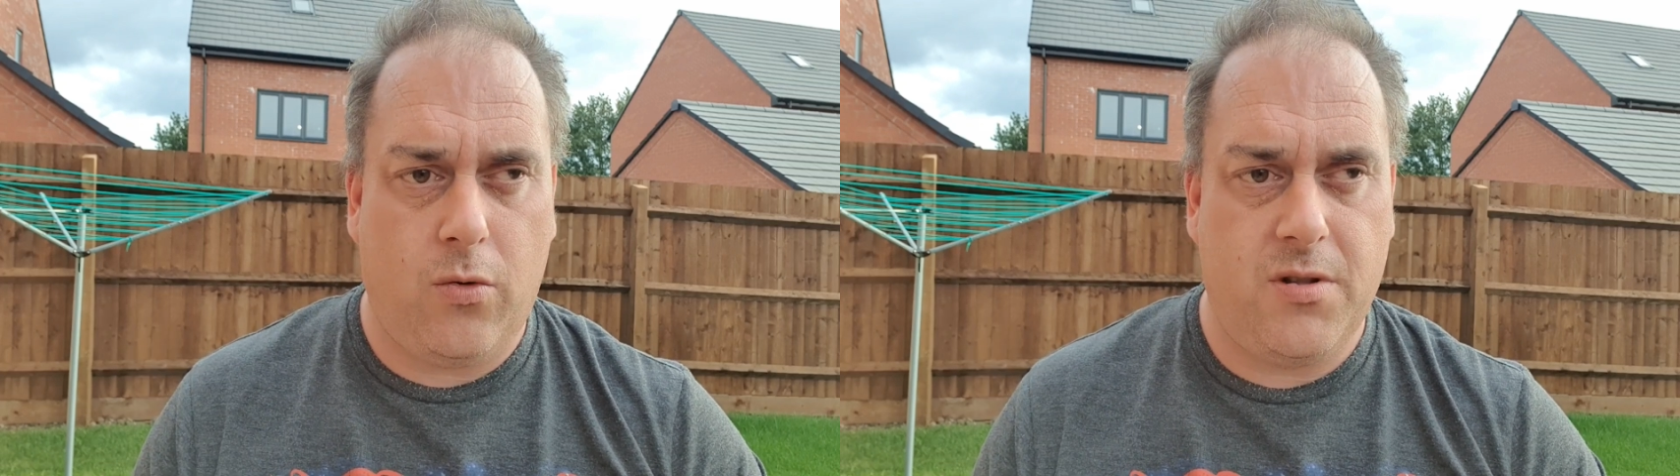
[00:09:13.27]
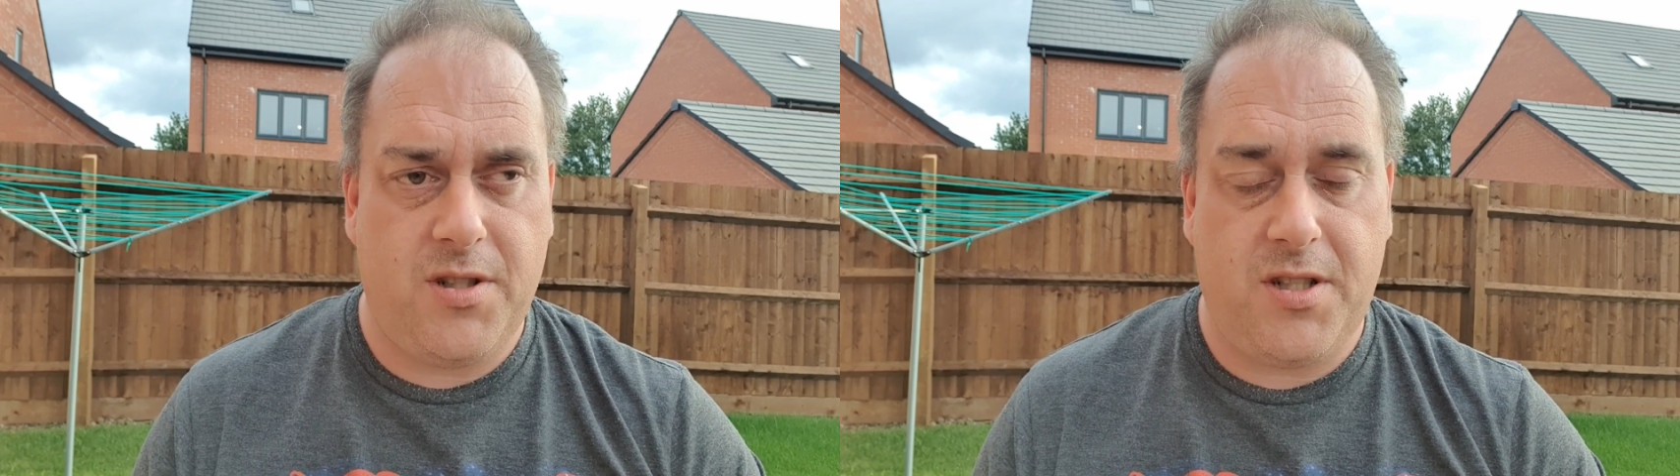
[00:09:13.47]

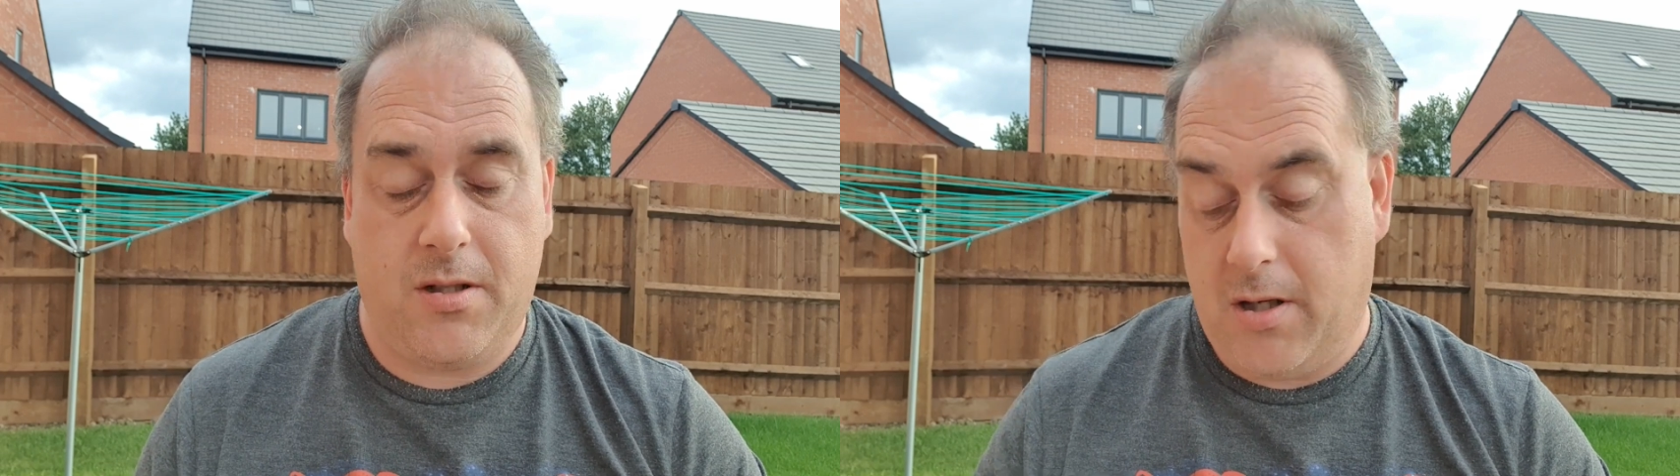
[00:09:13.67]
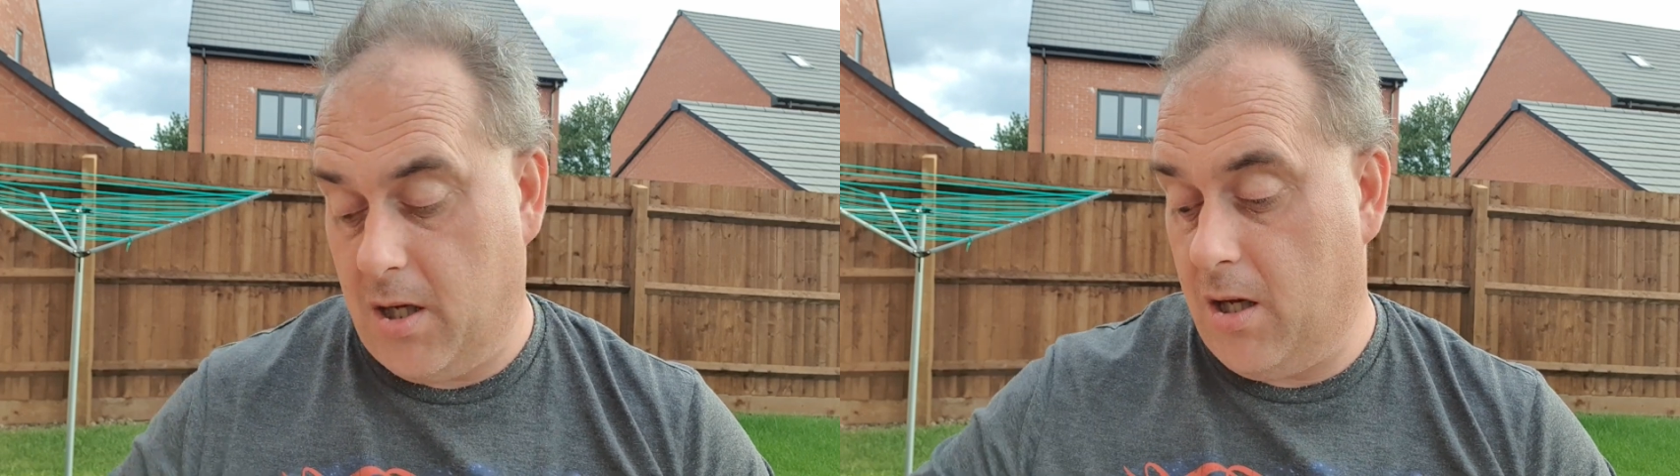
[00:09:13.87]

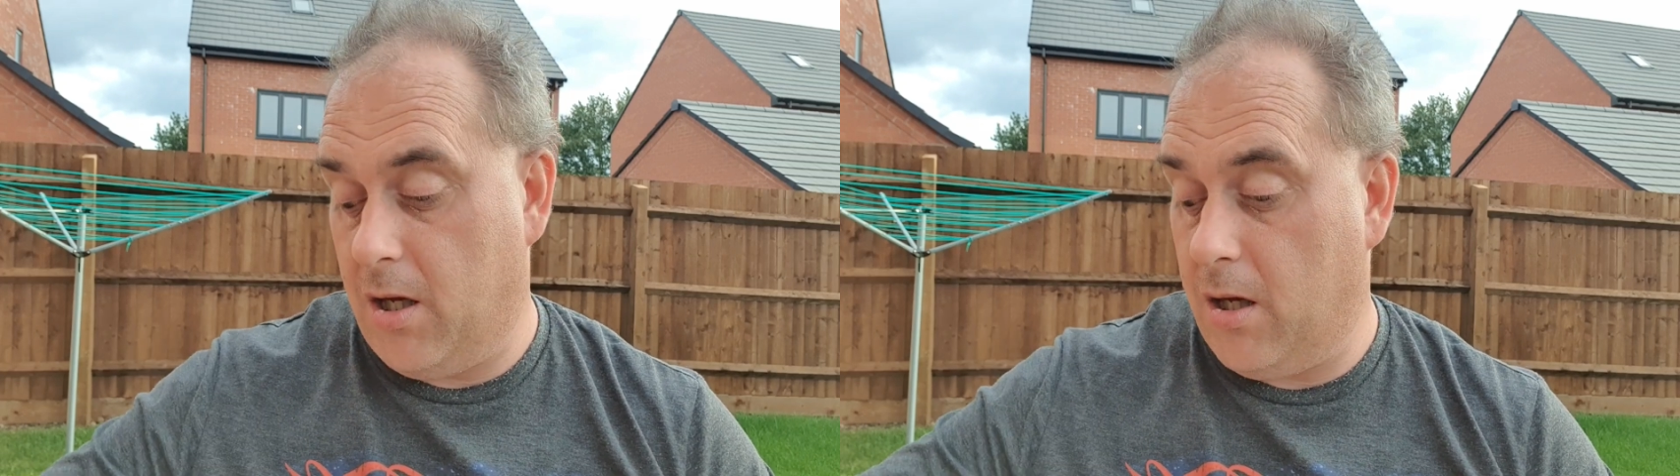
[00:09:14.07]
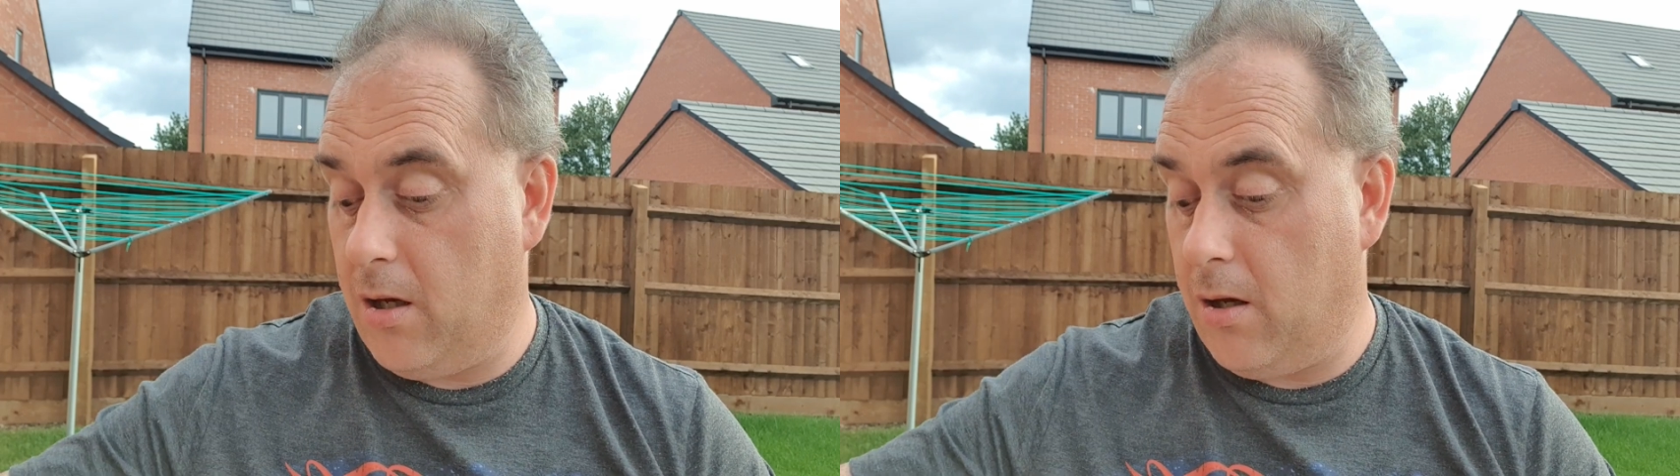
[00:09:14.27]
was
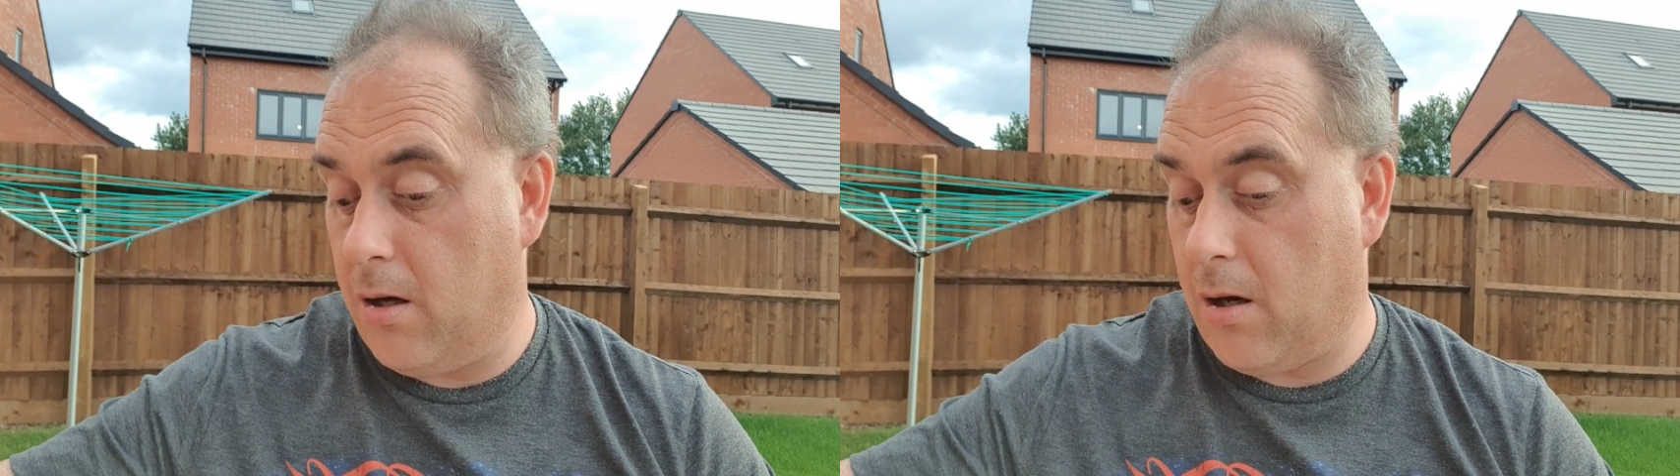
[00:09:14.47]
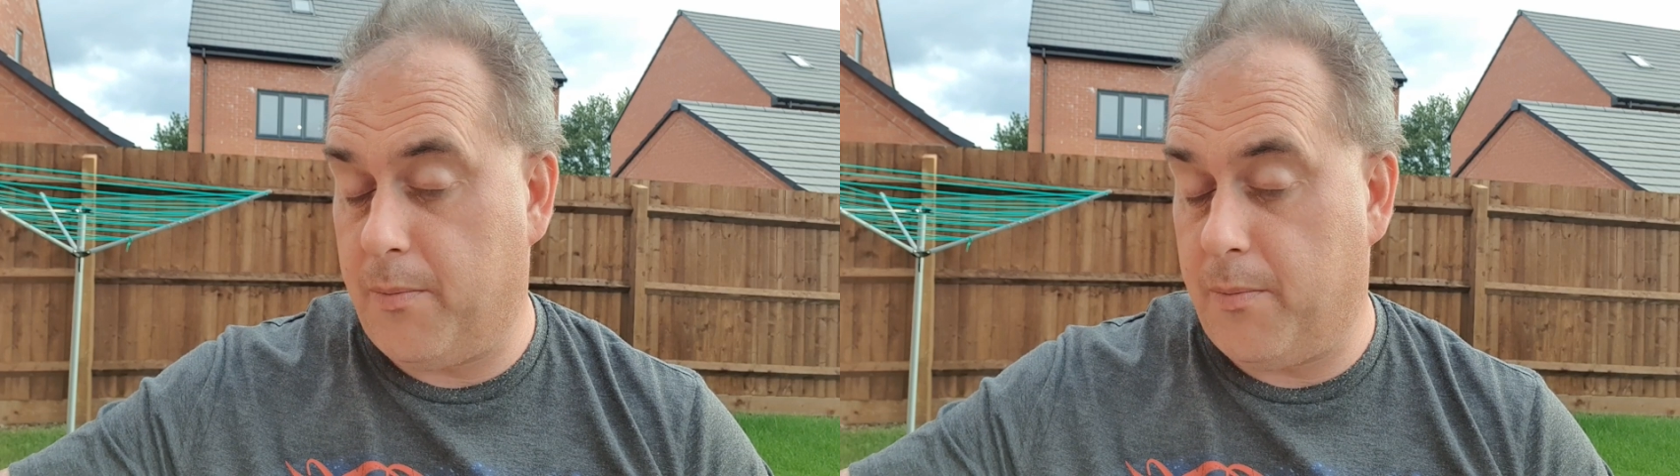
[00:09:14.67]
the,